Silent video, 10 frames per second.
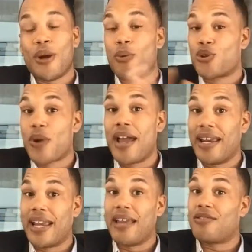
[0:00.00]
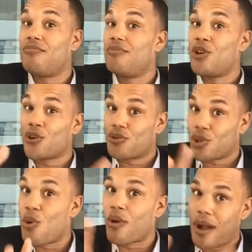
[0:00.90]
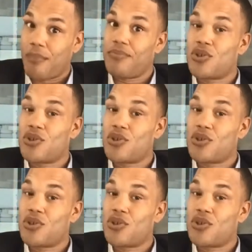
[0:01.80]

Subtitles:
we're trying to get your score up.